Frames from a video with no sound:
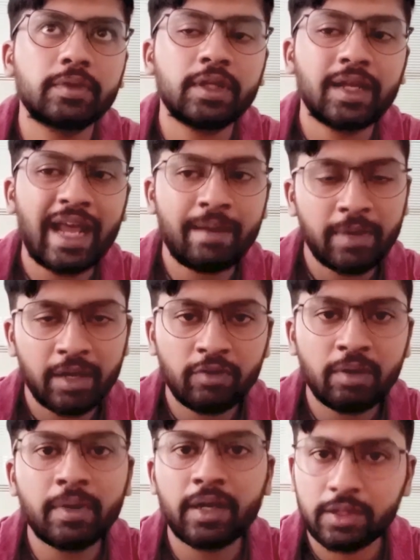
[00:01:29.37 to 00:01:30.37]
the lab
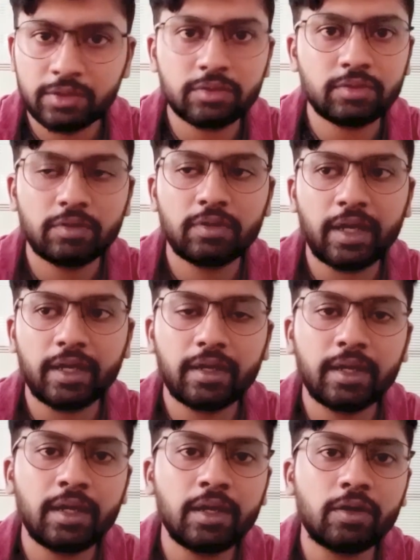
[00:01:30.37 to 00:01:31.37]
environment is
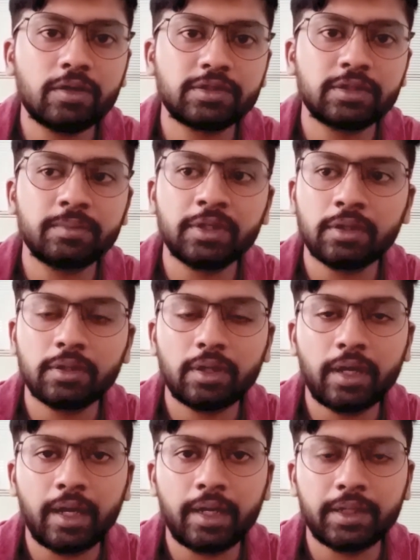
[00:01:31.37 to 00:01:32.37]
like really awesome here,
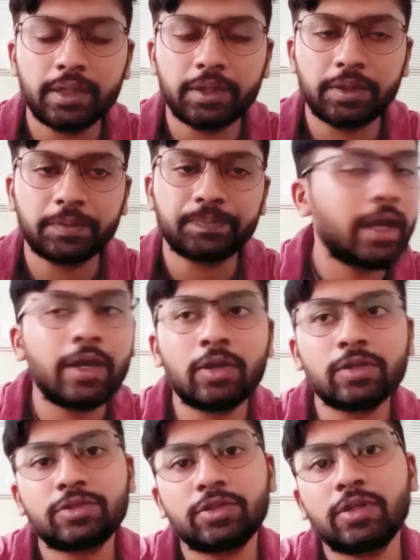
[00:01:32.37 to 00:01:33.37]
and
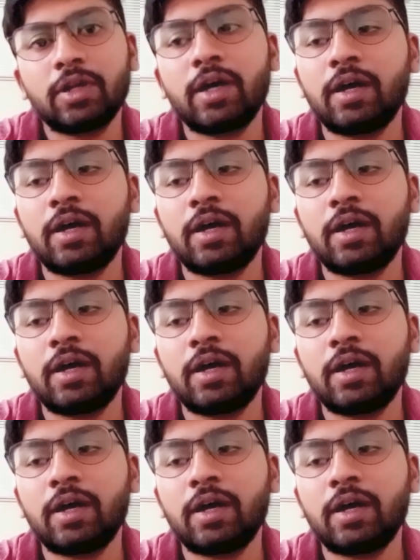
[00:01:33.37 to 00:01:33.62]
also